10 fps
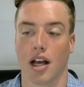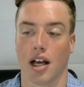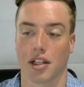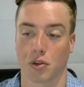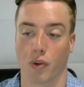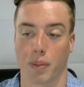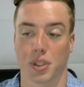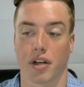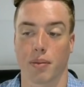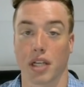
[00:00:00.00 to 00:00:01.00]
These are
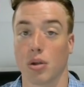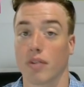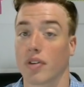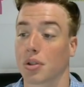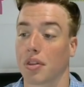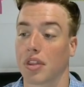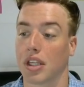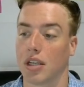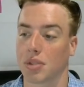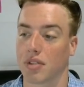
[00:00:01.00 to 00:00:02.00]
represented by universal
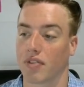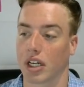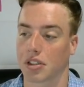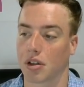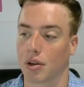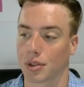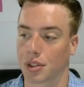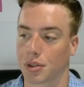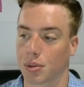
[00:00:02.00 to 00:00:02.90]
themes in various cultures,